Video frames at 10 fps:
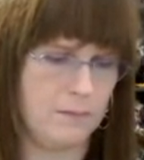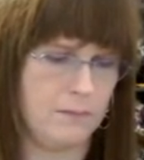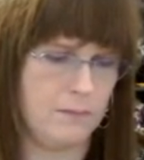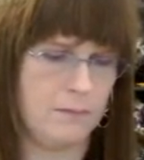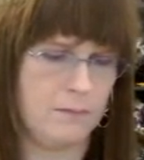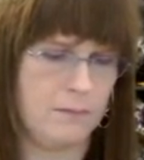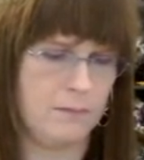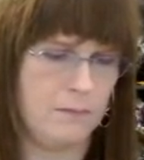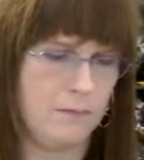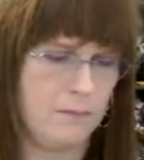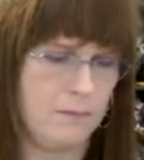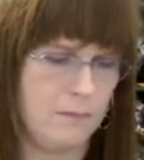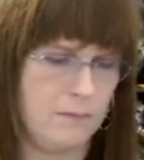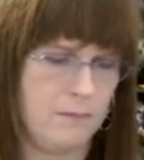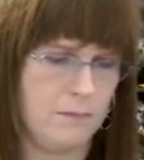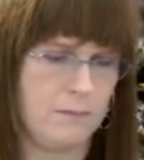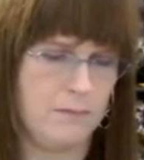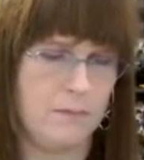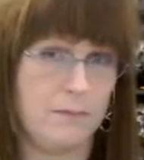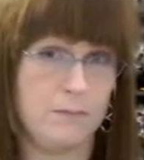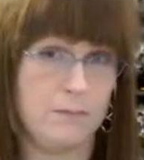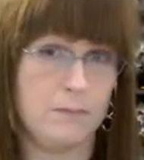[no speech]